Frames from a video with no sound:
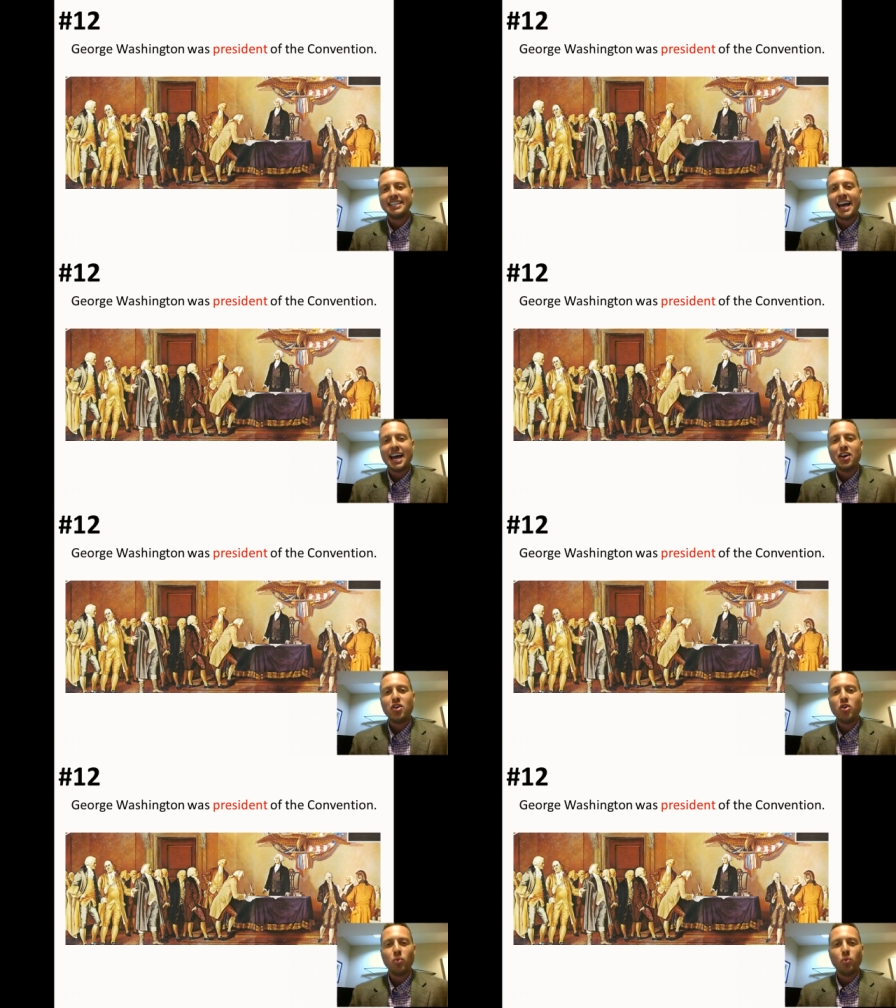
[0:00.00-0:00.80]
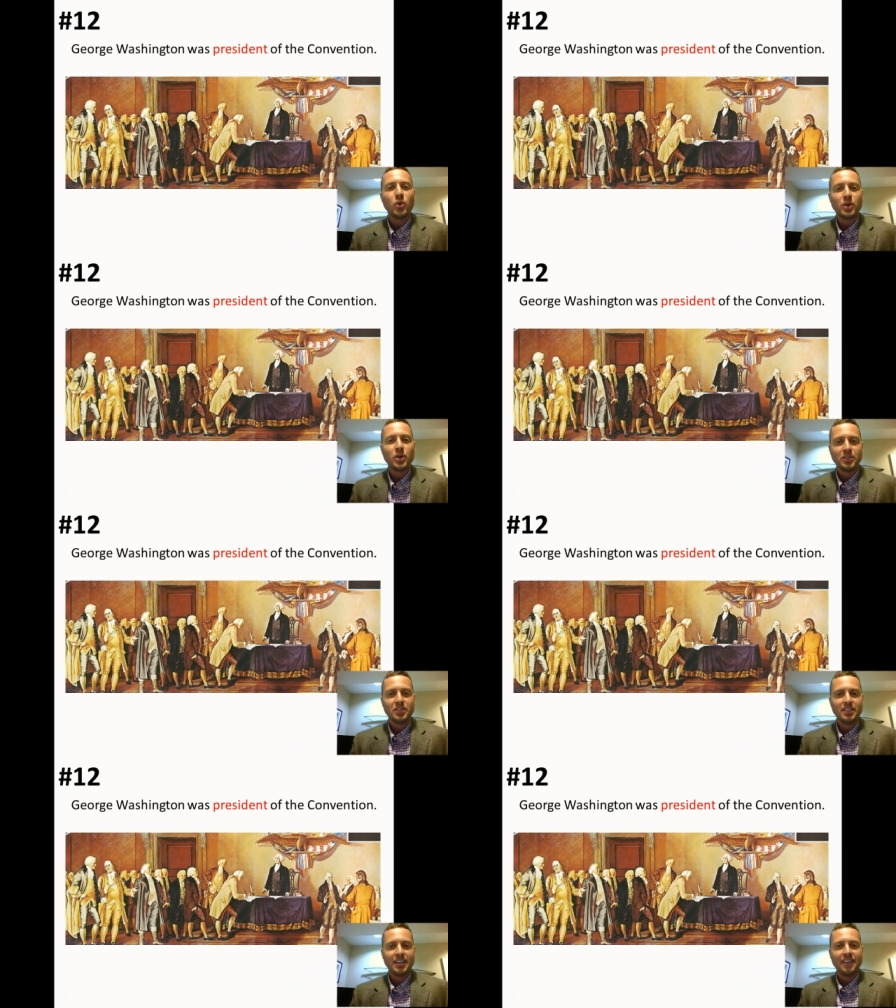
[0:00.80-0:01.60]
10
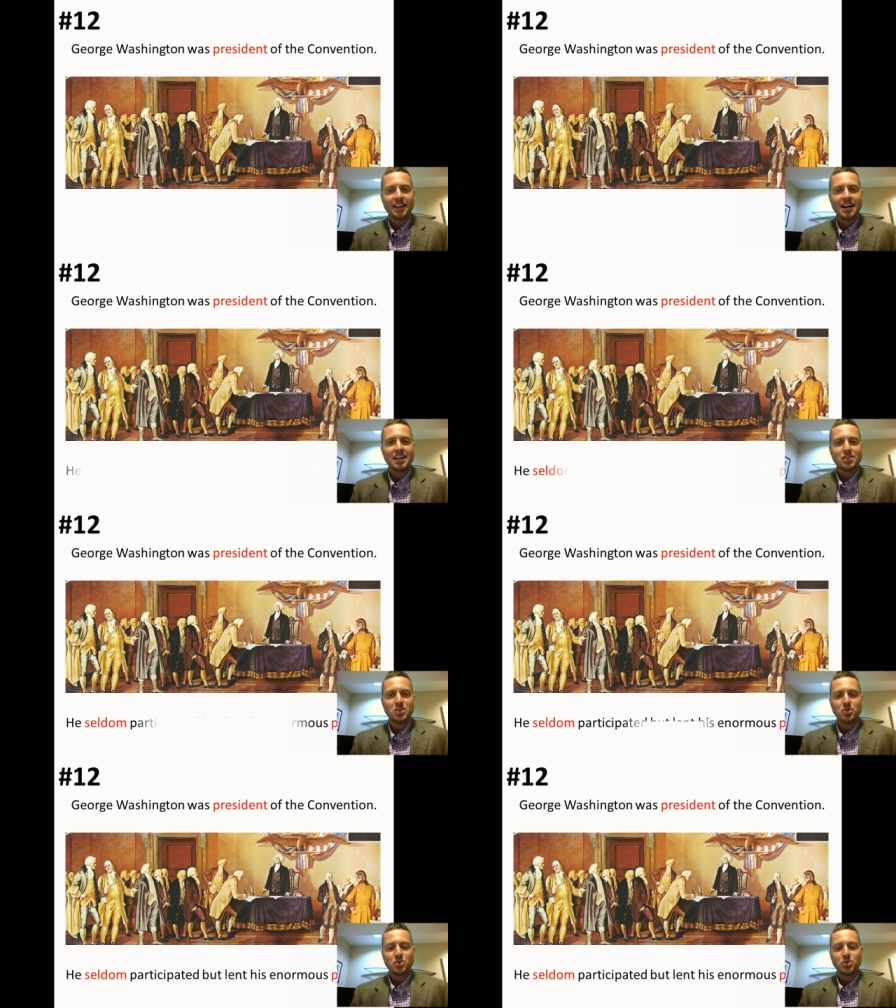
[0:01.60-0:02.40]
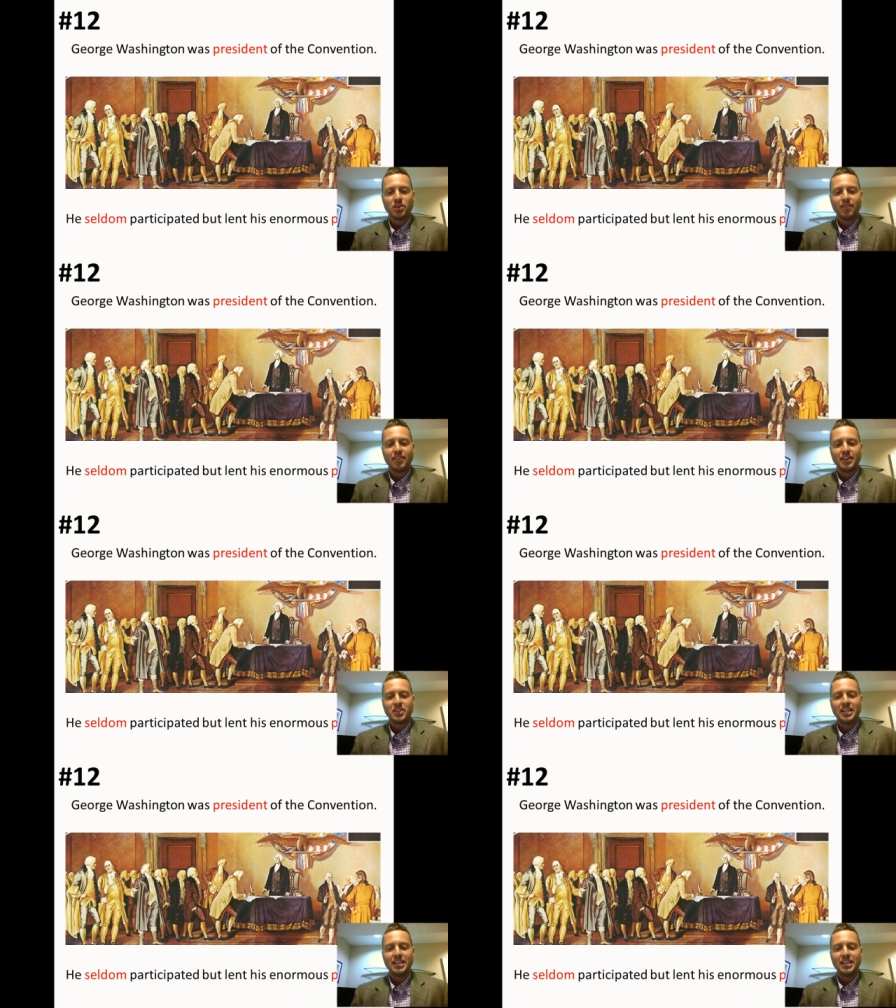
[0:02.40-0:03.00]
words in the Constitutional Convention.